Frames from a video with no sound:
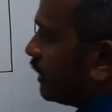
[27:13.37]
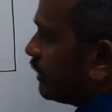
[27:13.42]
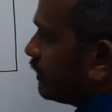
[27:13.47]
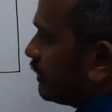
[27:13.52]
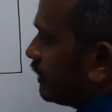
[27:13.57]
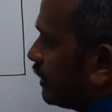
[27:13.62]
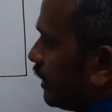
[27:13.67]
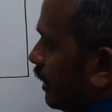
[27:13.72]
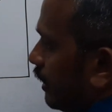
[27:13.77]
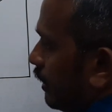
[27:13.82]

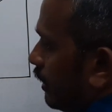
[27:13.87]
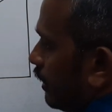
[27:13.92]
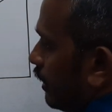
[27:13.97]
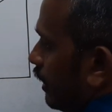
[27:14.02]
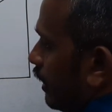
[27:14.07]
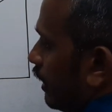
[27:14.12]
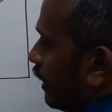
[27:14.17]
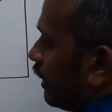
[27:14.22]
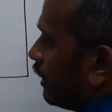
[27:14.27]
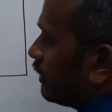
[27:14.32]
is 10
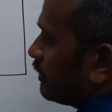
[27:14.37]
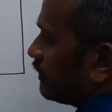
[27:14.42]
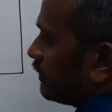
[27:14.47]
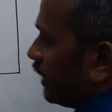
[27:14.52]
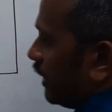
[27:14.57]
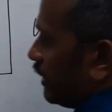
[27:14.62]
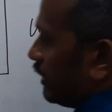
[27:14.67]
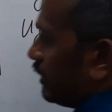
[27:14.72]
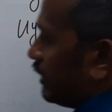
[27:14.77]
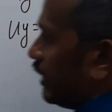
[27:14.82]

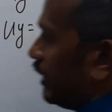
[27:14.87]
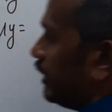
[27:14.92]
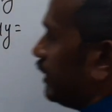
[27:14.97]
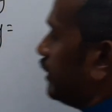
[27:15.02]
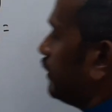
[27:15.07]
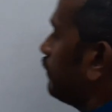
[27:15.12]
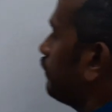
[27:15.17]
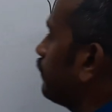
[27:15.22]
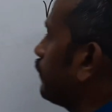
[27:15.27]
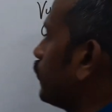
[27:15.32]
sin
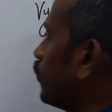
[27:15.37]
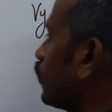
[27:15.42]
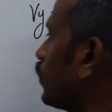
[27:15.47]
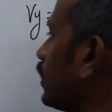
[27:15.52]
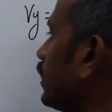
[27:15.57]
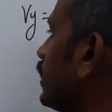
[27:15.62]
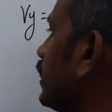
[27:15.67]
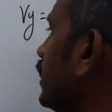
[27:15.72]
30, okay,